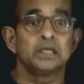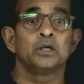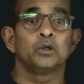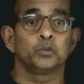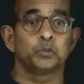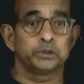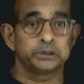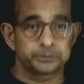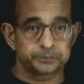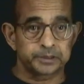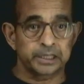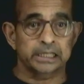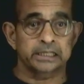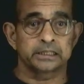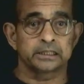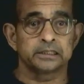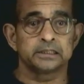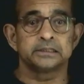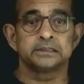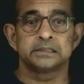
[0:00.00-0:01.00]
with
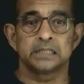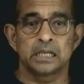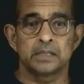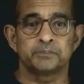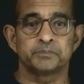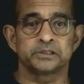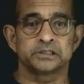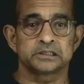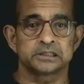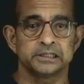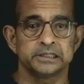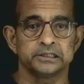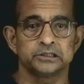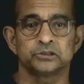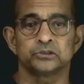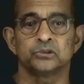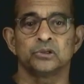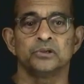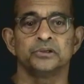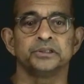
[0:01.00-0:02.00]
practical examples
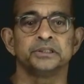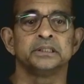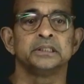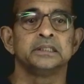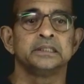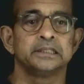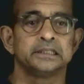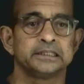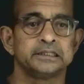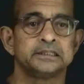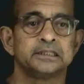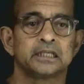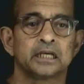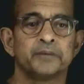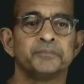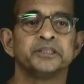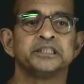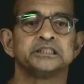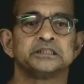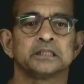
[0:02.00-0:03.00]
later on in the
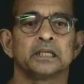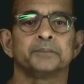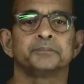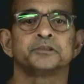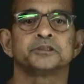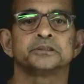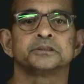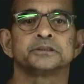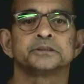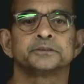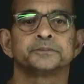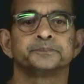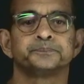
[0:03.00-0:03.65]
coming chapters.